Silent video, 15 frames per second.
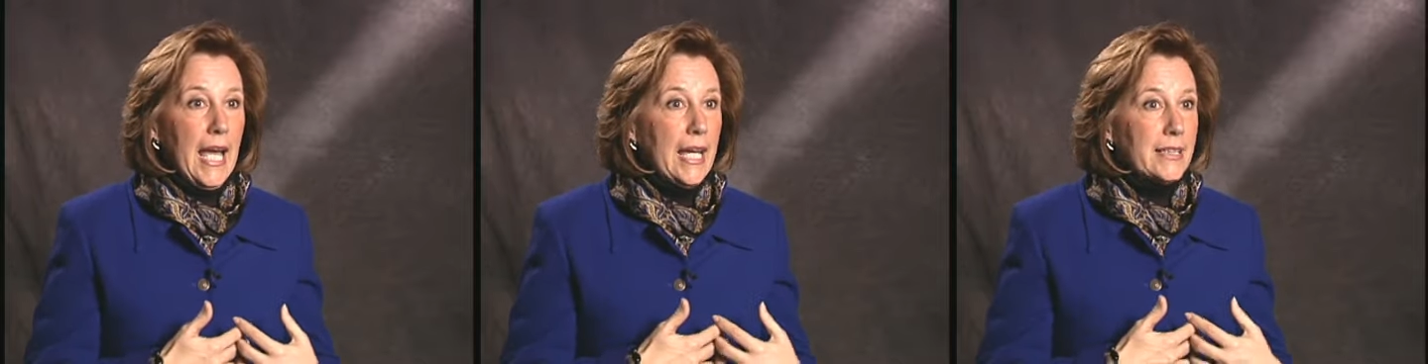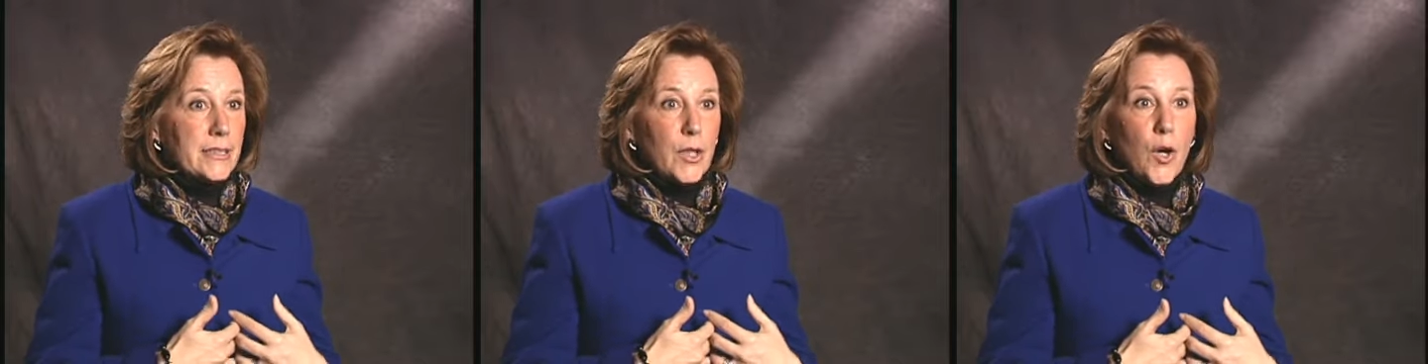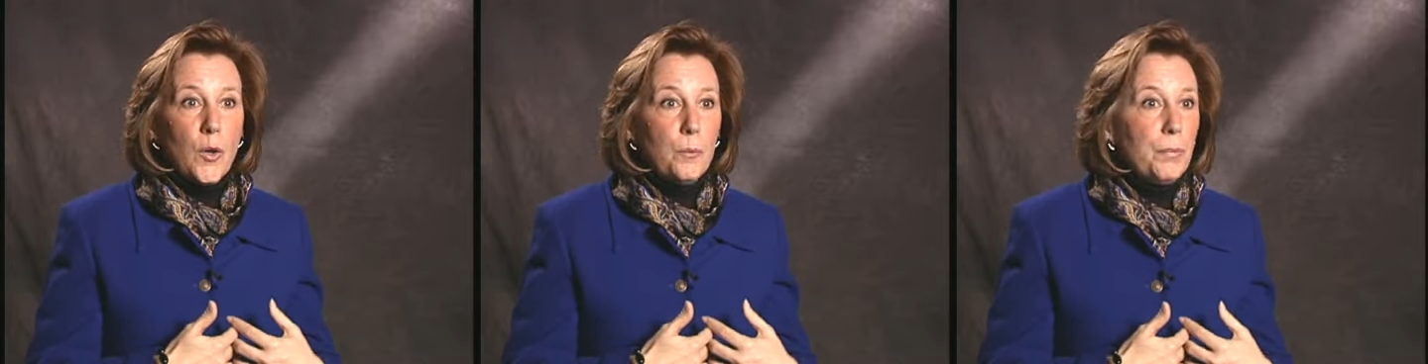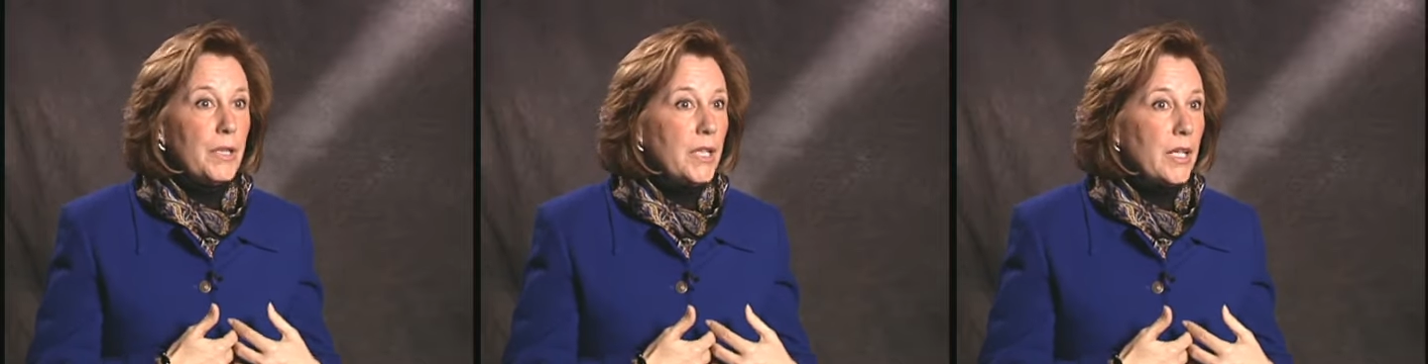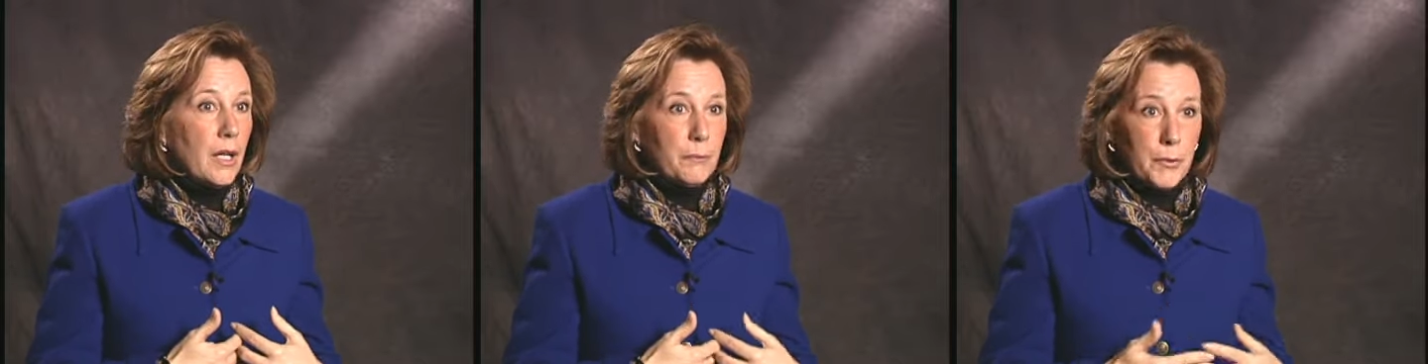has
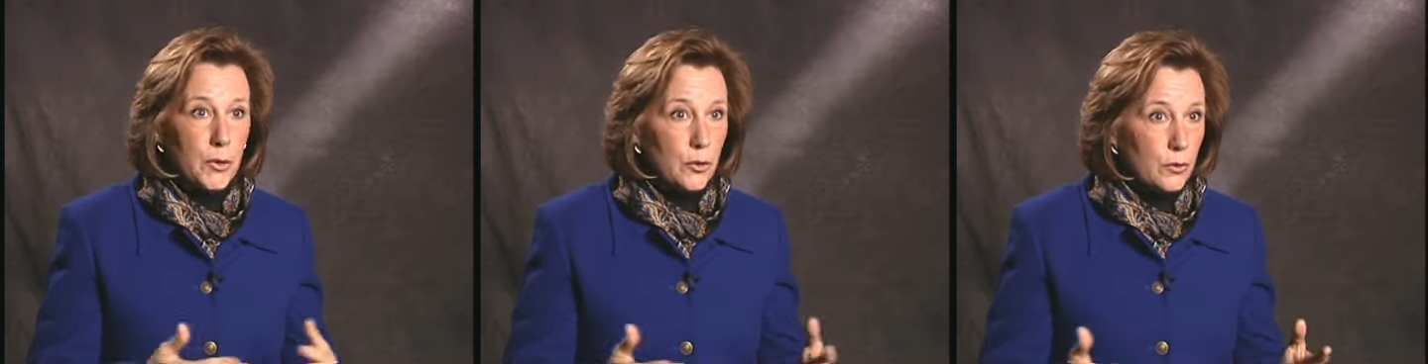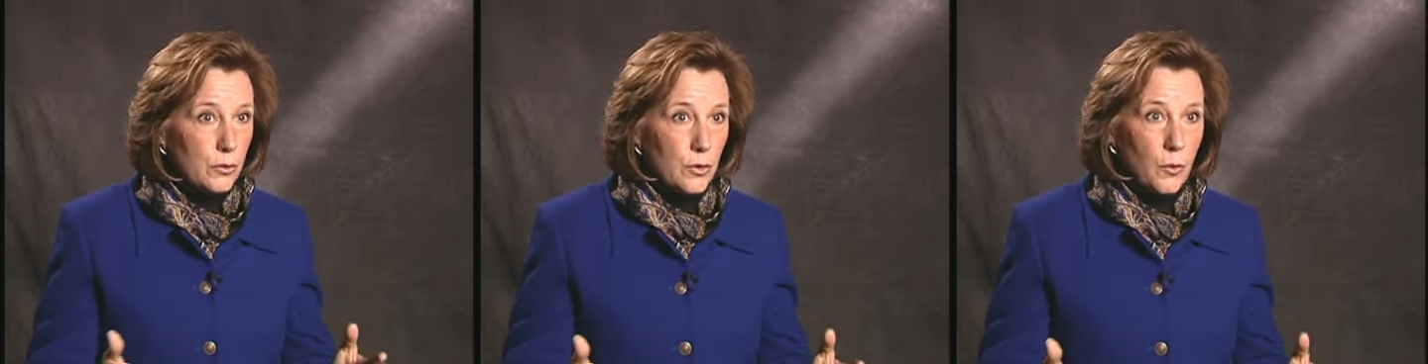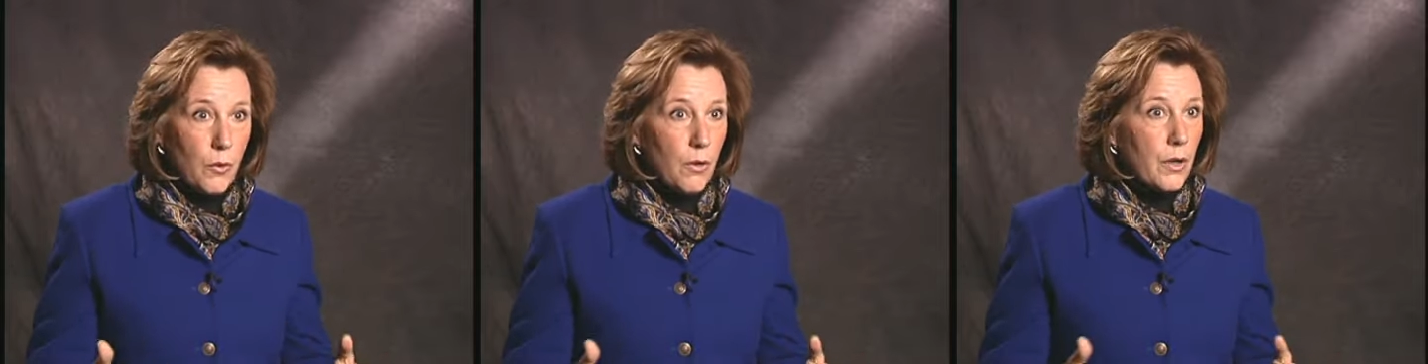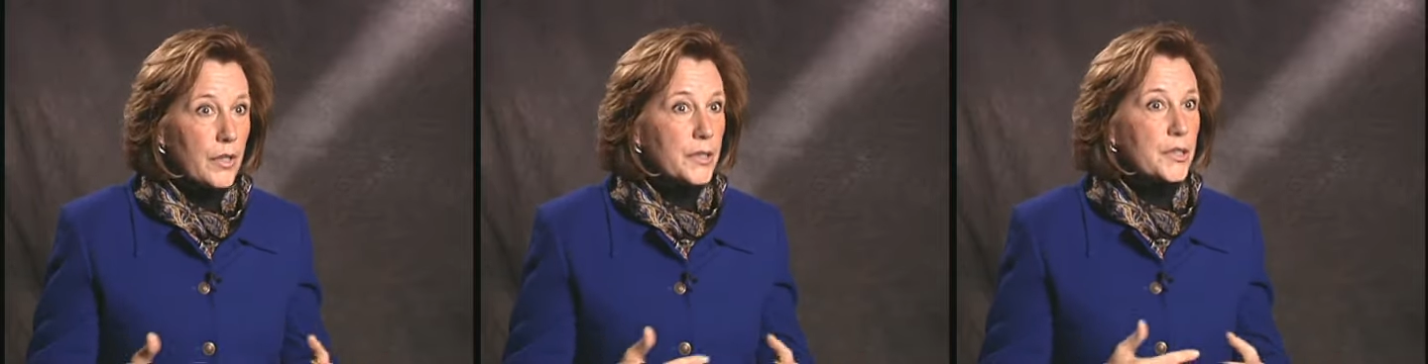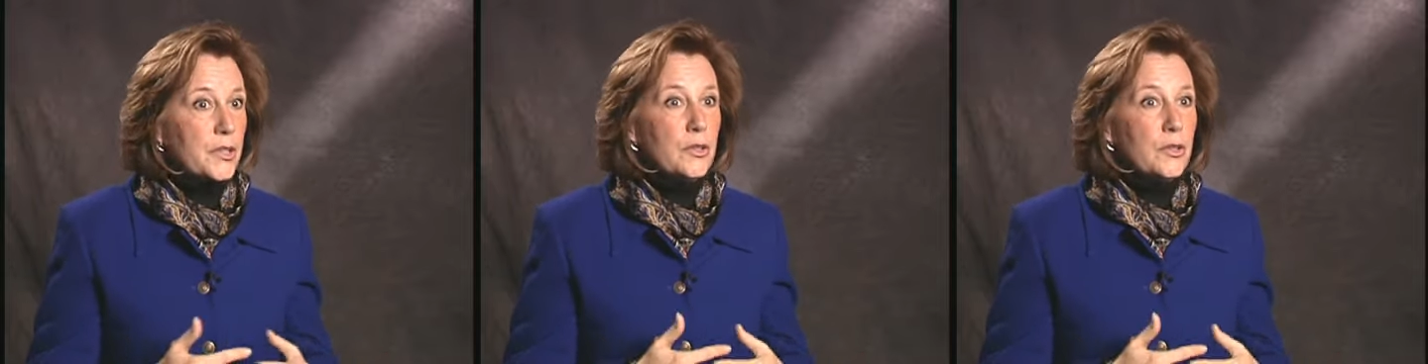opened up new doors,